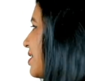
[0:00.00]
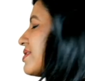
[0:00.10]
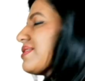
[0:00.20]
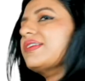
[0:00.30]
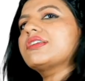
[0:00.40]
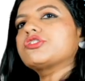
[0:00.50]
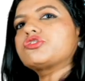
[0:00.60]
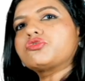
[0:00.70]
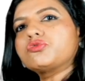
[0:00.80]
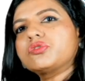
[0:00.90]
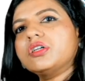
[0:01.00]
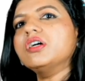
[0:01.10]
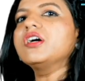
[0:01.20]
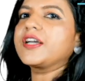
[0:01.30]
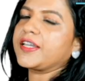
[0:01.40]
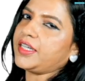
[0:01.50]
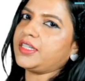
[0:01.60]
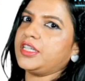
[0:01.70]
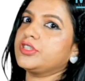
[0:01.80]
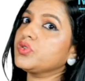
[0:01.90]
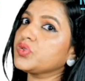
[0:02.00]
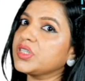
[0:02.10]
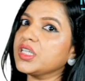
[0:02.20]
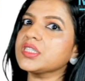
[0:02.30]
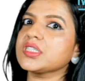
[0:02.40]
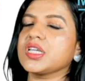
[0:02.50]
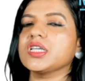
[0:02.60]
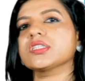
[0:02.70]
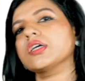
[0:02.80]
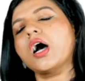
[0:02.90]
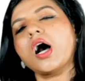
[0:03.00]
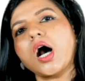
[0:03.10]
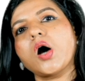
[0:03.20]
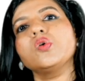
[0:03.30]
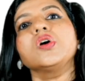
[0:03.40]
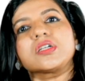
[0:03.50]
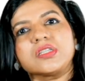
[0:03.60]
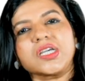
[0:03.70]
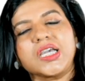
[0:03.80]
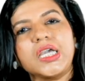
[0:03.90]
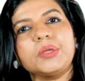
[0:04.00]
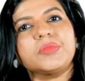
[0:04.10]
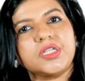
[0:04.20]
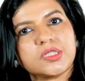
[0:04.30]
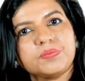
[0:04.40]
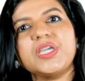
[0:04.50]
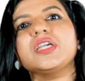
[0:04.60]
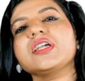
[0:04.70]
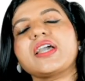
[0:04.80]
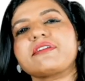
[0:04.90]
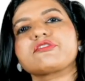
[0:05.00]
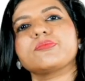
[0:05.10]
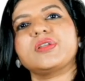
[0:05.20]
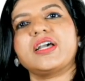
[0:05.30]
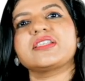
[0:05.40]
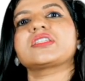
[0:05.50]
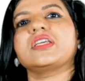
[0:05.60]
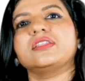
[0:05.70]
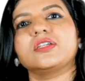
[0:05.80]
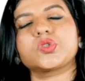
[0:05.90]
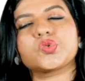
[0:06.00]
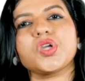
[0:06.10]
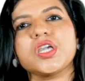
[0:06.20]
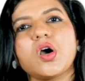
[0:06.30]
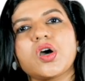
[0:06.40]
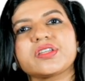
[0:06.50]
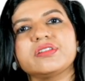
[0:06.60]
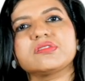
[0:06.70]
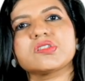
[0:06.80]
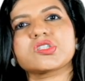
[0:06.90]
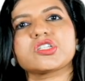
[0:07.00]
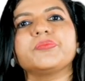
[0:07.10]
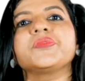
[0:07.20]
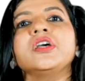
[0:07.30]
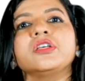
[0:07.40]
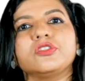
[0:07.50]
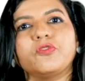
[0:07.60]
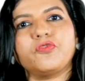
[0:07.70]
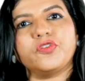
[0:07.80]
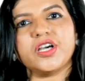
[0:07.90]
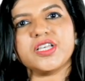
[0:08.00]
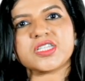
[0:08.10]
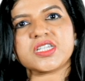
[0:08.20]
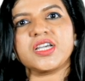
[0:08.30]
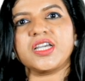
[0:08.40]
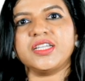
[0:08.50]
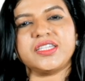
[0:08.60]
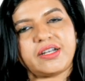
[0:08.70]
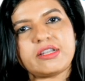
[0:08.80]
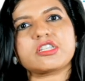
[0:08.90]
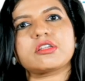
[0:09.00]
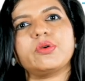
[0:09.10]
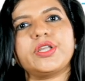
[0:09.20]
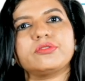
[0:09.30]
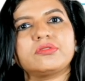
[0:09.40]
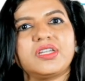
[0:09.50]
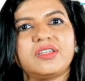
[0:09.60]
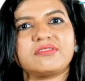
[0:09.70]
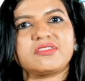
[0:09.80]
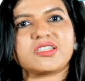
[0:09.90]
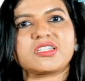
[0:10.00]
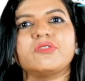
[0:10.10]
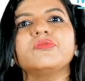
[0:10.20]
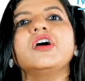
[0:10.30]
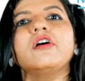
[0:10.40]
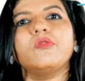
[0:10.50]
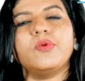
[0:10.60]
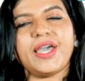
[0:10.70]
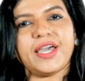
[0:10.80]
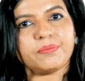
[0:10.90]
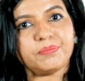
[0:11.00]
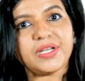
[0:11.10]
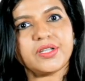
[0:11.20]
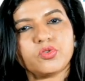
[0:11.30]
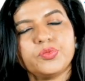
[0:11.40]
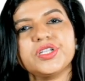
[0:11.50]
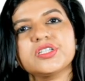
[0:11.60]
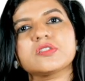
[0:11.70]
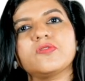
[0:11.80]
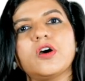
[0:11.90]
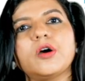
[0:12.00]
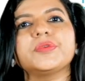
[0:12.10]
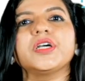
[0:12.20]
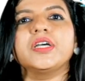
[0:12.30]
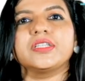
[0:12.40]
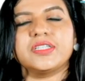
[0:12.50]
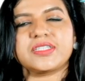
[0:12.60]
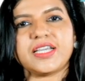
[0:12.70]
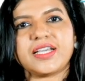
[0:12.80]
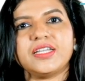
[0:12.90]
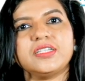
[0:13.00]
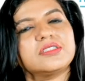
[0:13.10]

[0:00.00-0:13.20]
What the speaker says: excreted through the kidney. So this is how the heme is being catabolized in the three organ system. The first in the reticuloendothelial system where bilirubin is formed. The second